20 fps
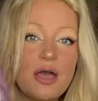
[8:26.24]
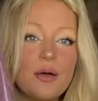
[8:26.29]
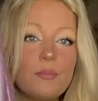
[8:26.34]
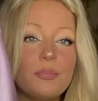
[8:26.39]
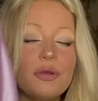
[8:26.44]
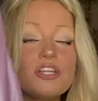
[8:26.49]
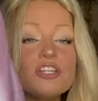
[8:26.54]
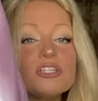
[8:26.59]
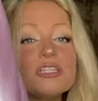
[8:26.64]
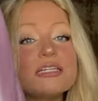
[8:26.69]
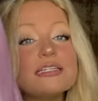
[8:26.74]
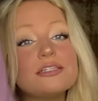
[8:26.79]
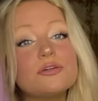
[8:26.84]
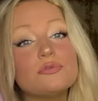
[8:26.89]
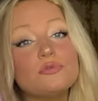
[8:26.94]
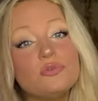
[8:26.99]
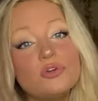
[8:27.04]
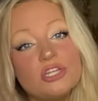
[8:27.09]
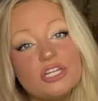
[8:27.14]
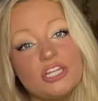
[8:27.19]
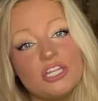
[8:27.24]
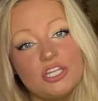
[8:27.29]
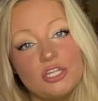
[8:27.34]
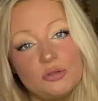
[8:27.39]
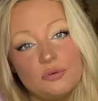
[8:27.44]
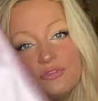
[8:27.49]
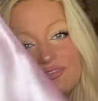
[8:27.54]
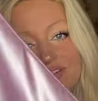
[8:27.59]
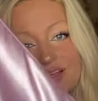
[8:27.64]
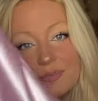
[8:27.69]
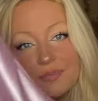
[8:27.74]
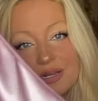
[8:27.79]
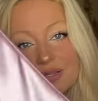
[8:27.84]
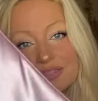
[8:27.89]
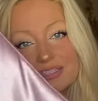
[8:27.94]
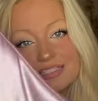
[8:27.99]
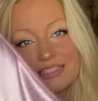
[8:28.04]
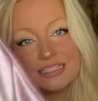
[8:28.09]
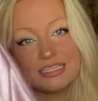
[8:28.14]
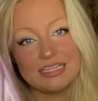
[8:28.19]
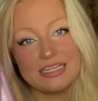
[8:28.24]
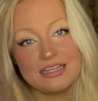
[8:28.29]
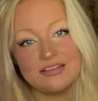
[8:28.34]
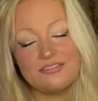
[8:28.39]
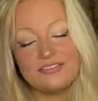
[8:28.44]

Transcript: but it just has a really cute feminine sleeve,